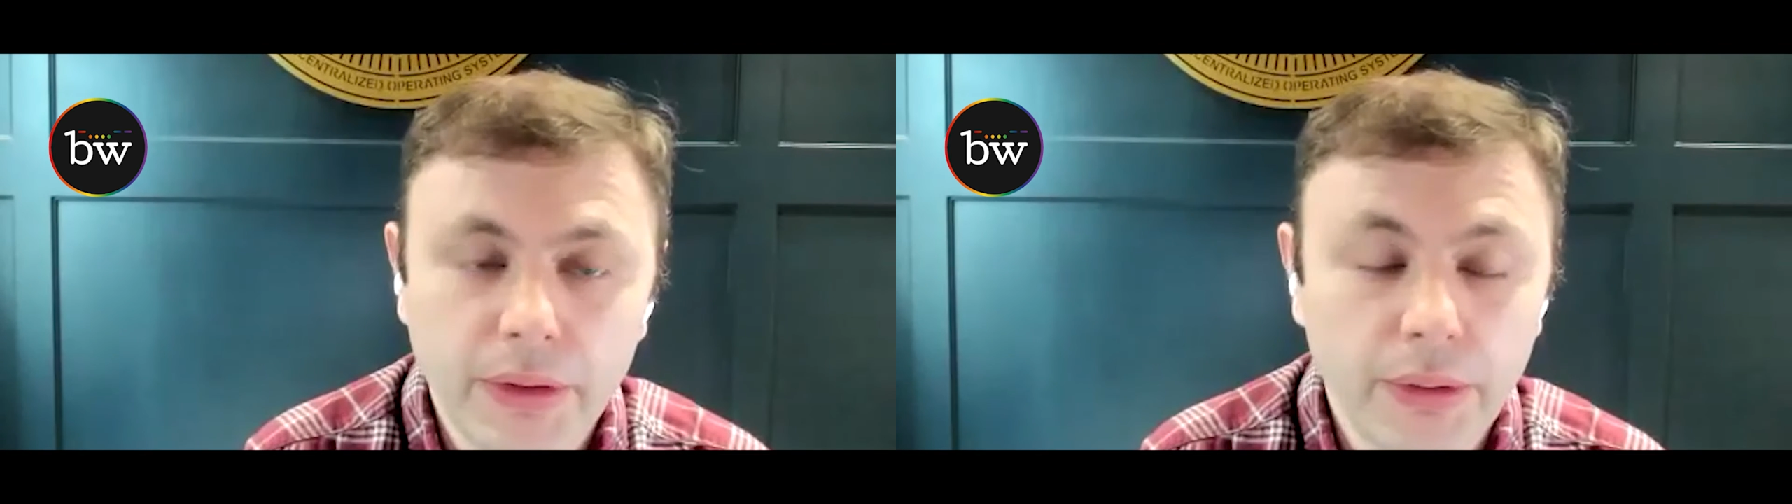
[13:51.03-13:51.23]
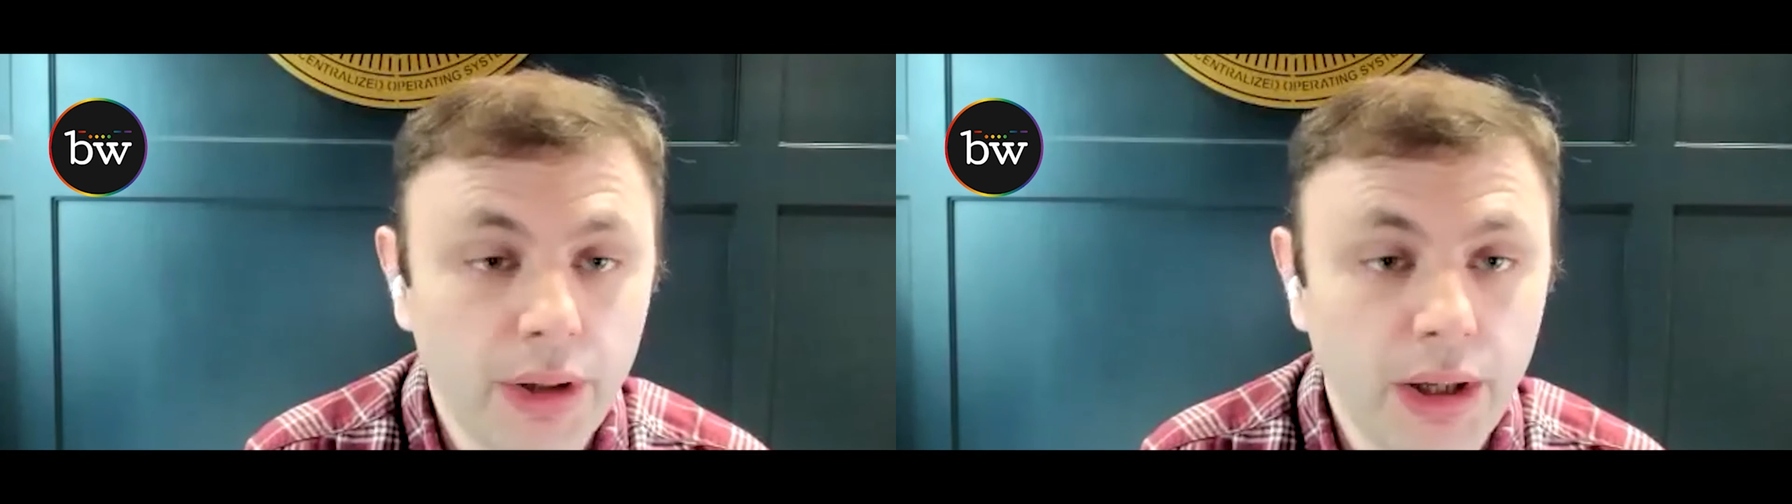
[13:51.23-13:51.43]

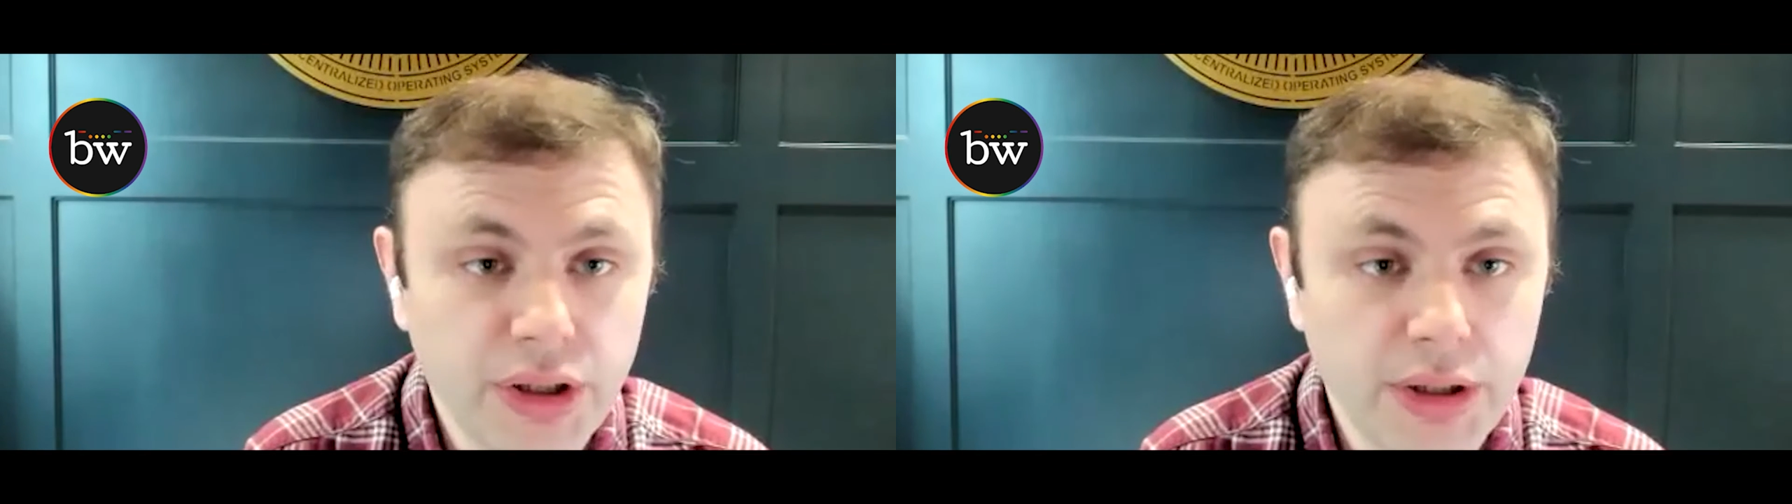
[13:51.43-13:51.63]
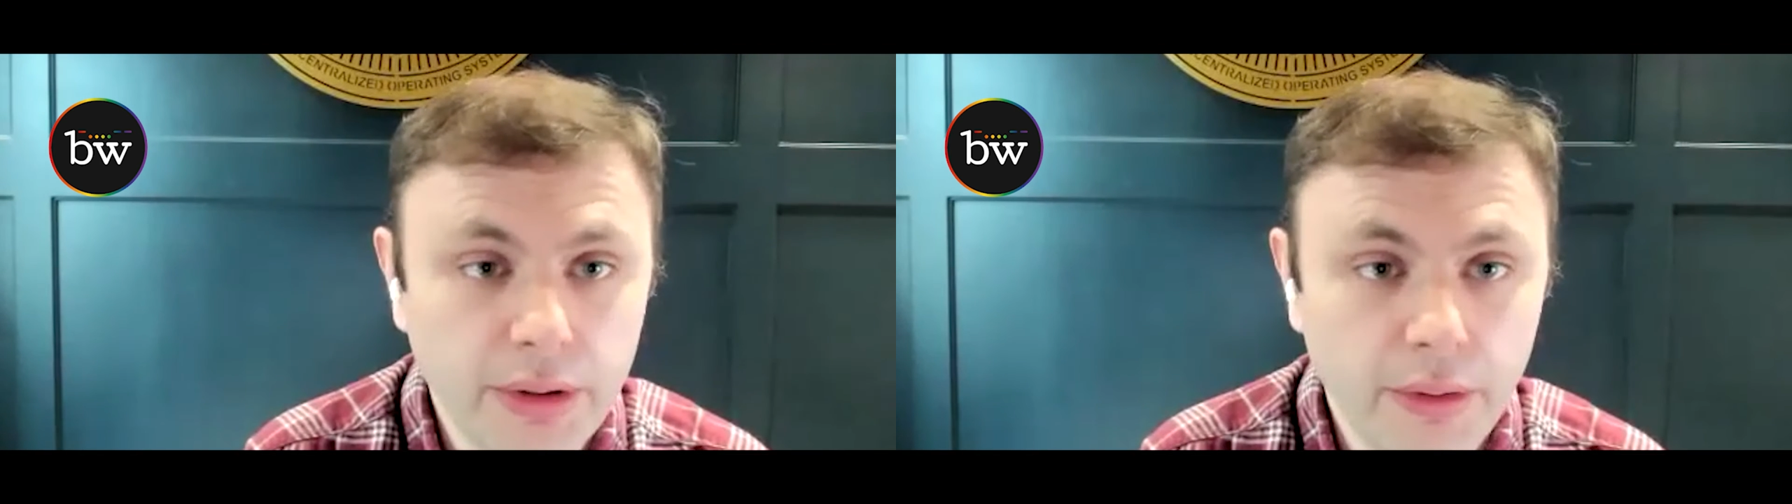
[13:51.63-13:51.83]
to
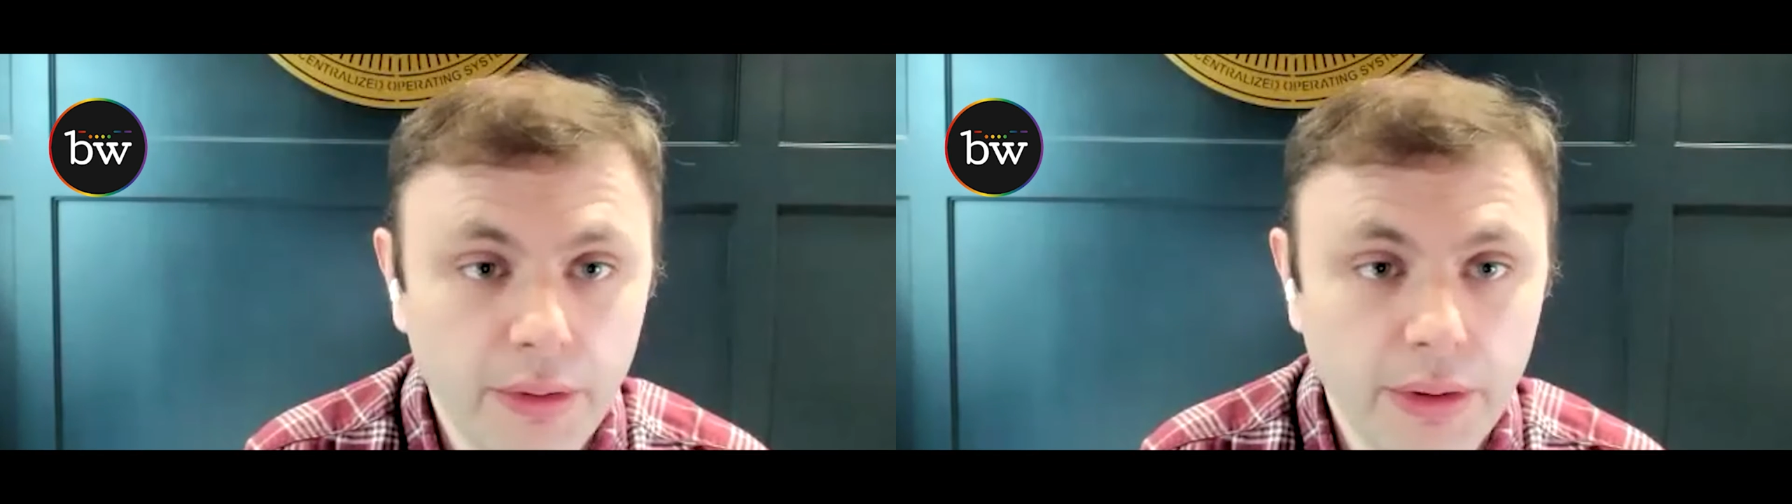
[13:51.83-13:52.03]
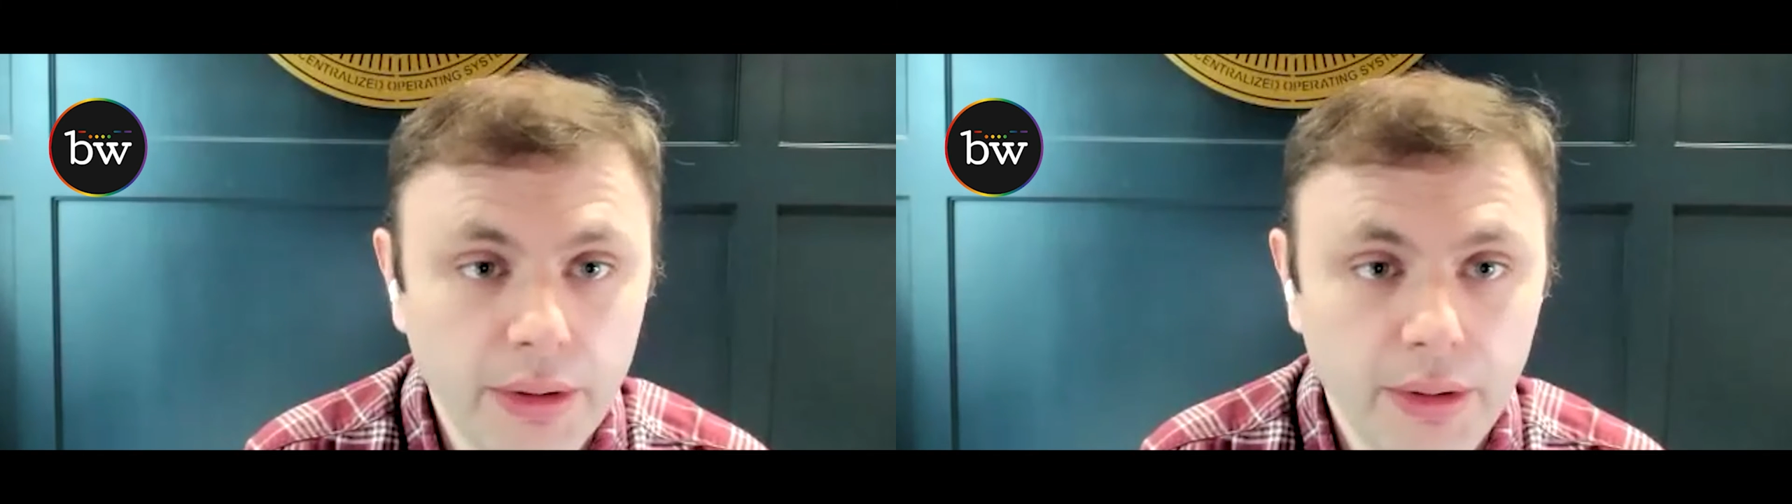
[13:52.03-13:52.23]
launch any
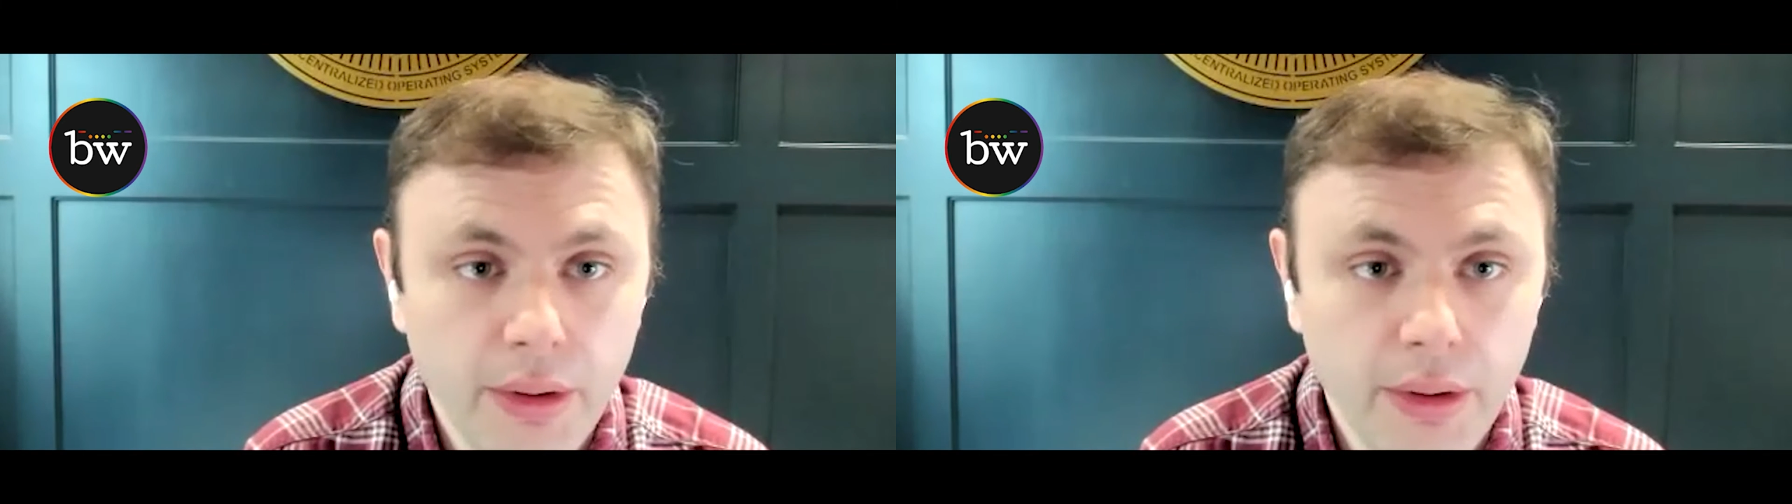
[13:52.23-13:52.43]
token